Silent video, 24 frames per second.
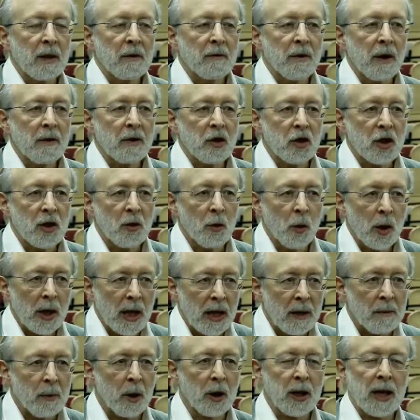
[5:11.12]

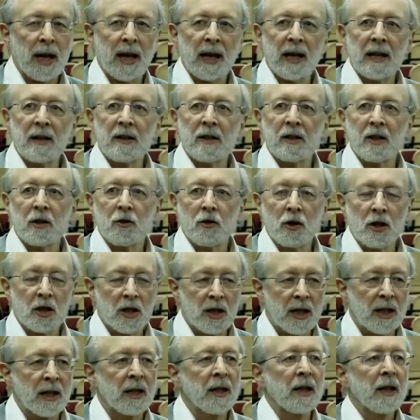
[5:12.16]
5-HT1A blockade is
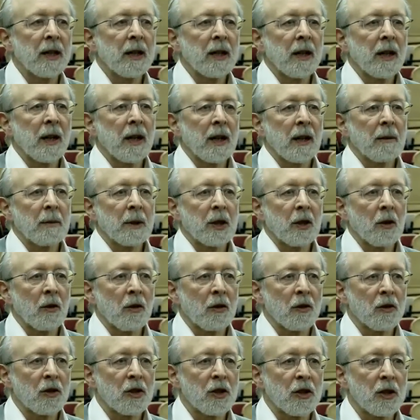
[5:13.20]
interesting
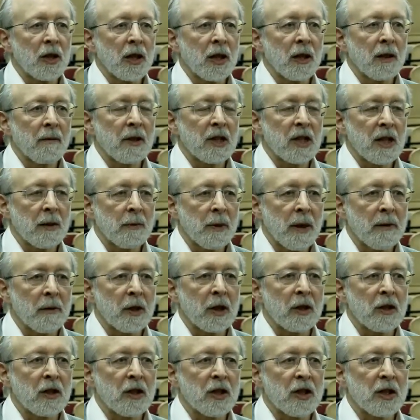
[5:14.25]
because there's some
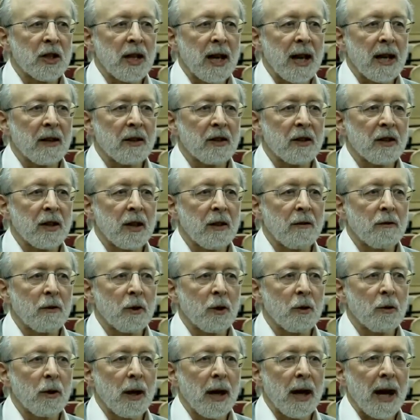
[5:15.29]
evidence that if you
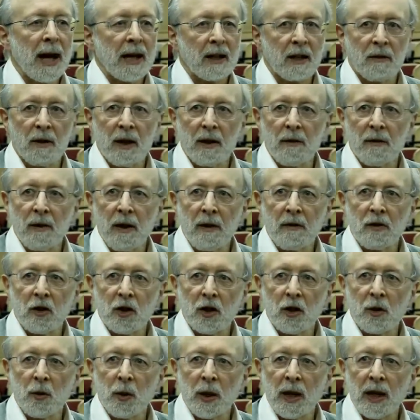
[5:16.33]
activate
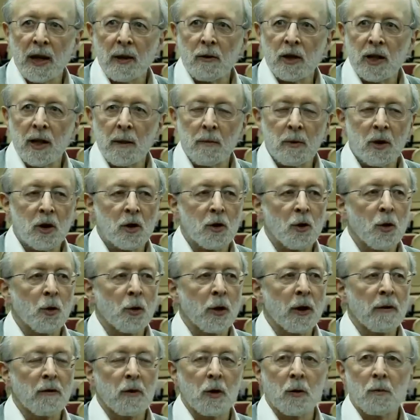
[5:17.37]
5-HT1A receptors or
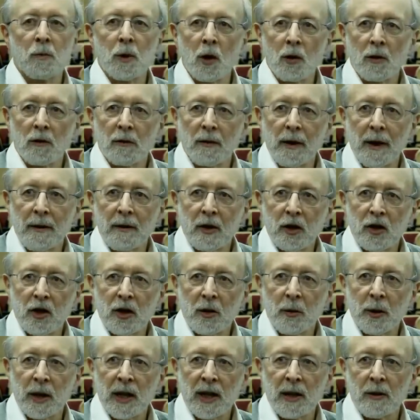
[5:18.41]
if you block
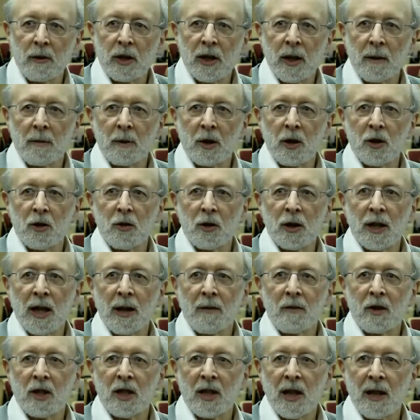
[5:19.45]
5-HT1A receptors, you can get
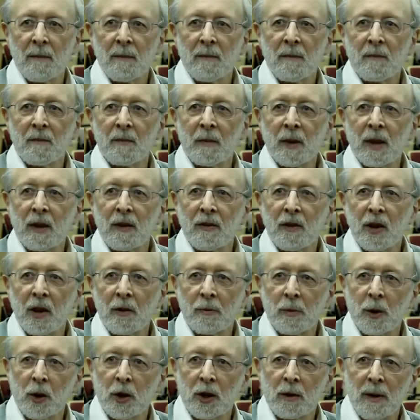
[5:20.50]
the same
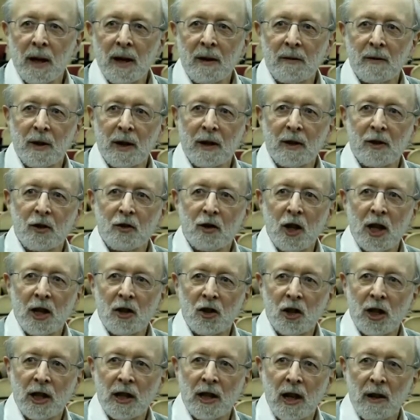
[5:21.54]
therapeutic benefit,
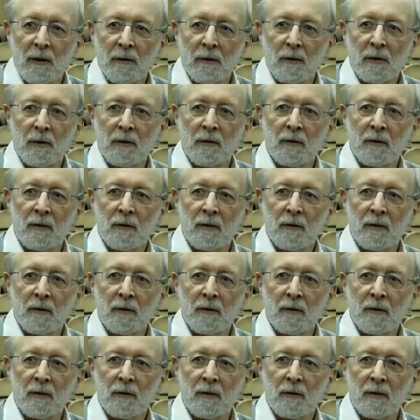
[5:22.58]
strangely enough.